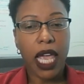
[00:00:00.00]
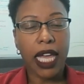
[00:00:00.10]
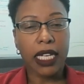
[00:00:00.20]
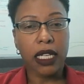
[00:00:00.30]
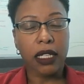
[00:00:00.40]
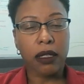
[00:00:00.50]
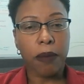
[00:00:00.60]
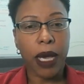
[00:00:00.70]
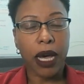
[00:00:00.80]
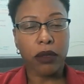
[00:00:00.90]
And it's
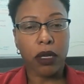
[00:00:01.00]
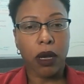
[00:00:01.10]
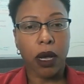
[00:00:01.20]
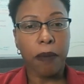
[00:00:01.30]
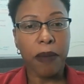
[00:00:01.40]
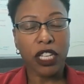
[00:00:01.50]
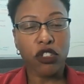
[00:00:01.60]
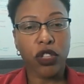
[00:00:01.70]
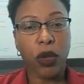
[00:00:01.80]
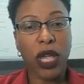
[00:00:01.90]
about making
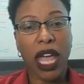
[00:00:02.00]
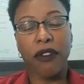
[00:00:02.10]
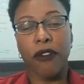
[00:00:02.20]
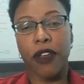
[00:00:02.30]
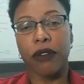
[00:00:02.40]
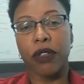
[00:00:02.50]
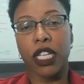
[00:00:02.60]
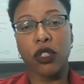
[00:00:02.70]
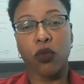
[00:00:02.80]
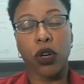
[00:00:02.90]
sure that we have a
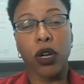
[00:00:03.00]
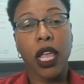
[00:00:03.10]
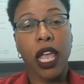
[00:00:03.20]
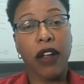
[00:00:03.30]
foundation where